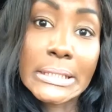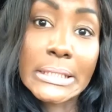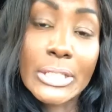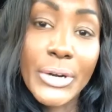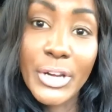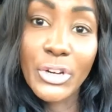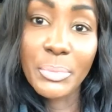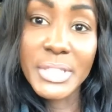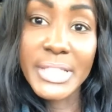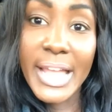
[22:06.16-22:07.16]
Corey
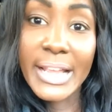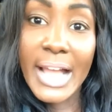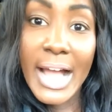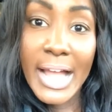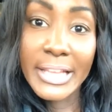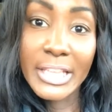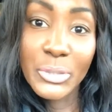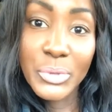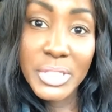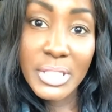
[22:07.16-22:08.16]
Holcomb is that guy. He
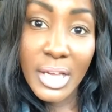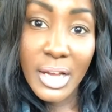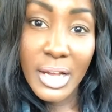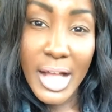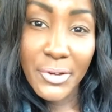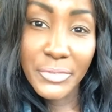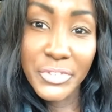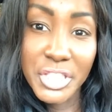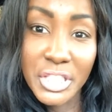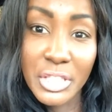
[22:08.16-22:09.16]
was out in
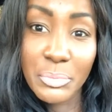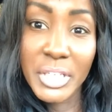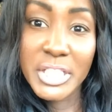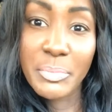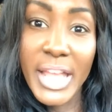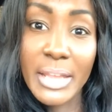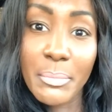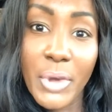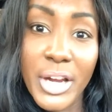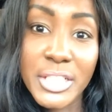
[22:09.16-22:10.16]
Virginia Beach back in
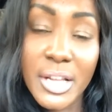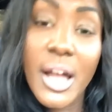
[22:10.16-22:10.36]
March.